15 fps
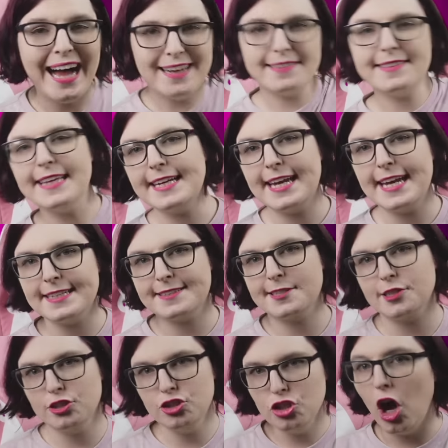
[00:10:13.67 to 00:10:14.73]
I think
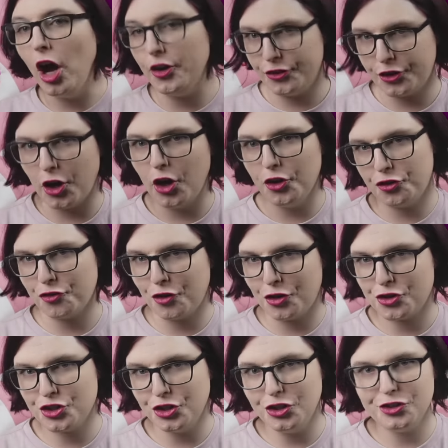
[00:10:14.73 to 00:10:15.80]
it's not
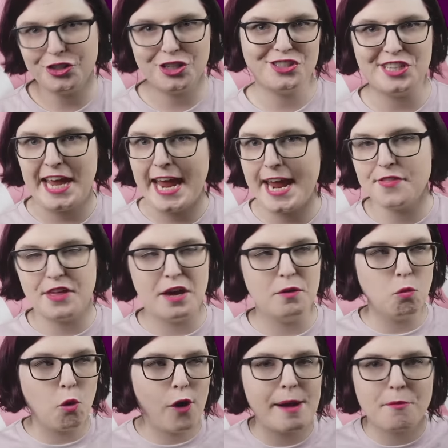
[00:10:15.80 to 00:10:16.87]
controversial to say that
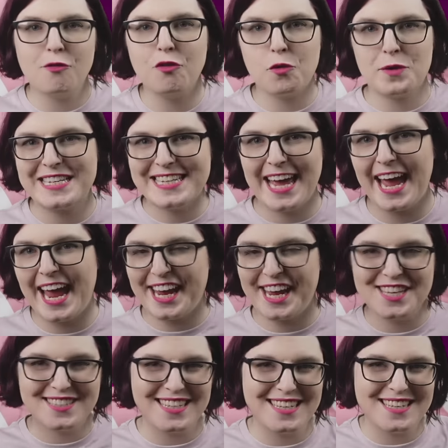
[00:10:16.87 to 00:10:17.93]
Warhammer 40K
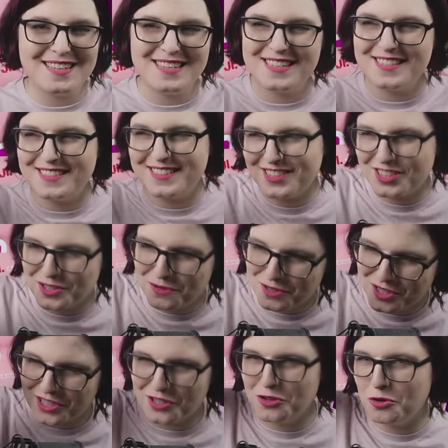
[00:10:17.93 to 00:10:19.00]
is a
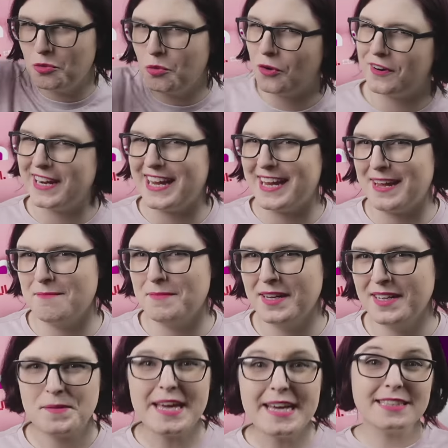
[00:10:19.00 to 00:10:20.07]
so-so war game.
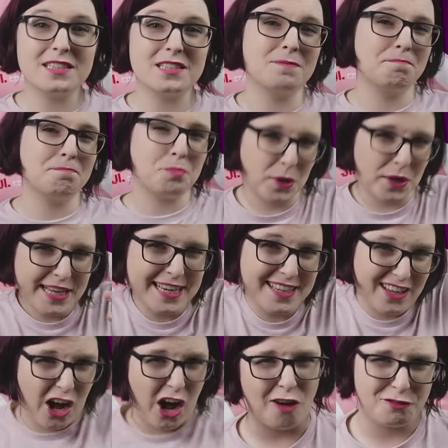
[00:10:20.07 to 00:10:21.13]
It's pretty
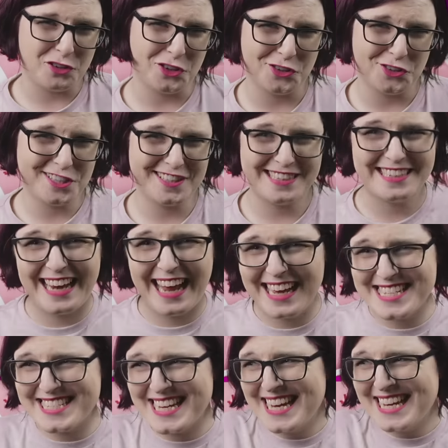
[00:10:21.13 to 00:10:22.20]
convoluted. It
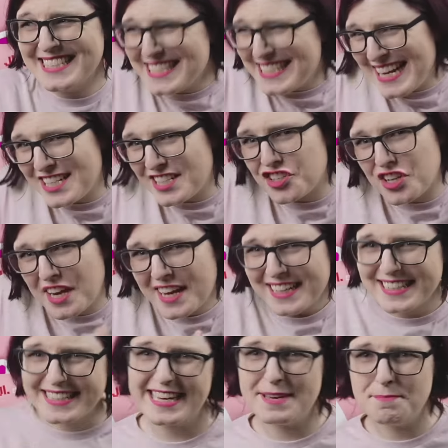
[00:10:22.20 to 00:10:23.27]
has niche
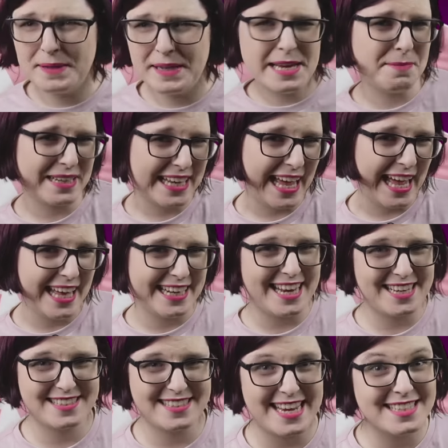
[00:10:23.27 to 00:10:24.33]
gameplay
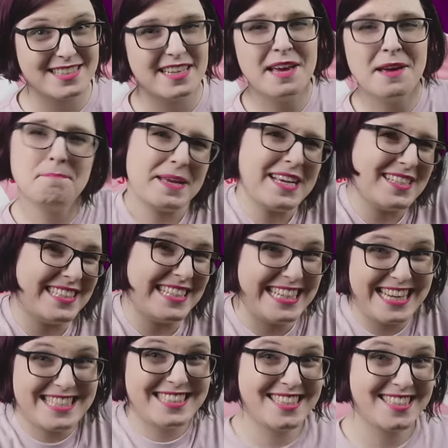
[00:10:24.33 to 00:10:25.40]
mechanics. Its pacing
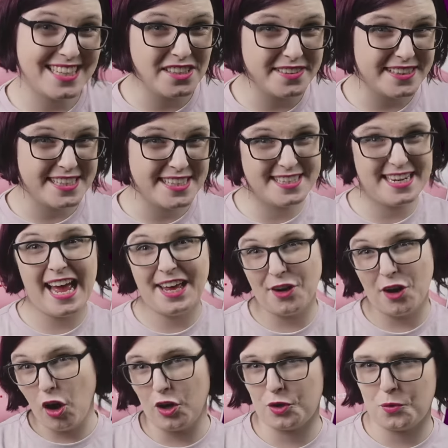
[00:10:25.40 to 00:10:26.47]
is stilted and
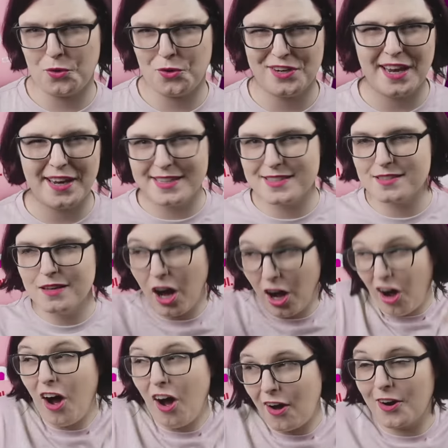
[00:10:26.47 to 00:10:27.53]
awkward, and it's
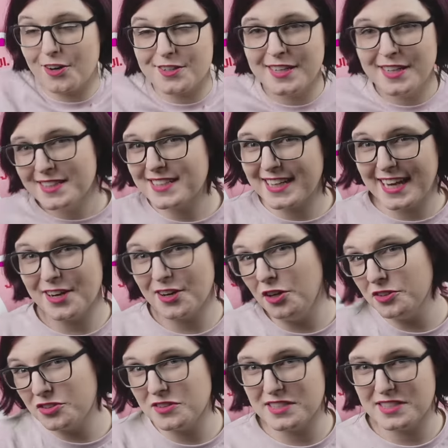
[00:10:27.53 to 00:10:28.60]
hard to get
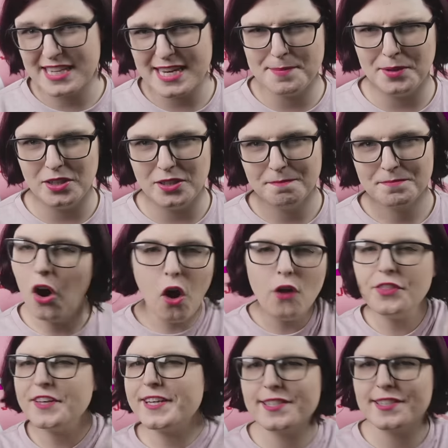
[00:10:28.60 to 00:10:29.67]
onto the table. All
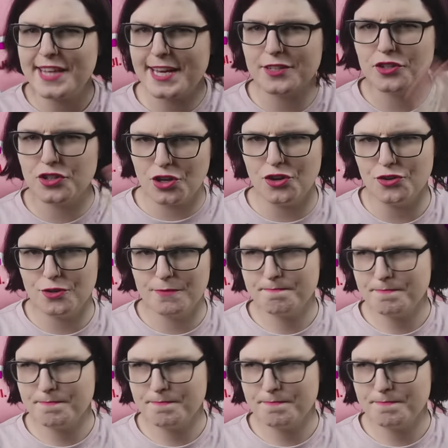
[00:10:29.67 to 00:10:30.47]
these things should,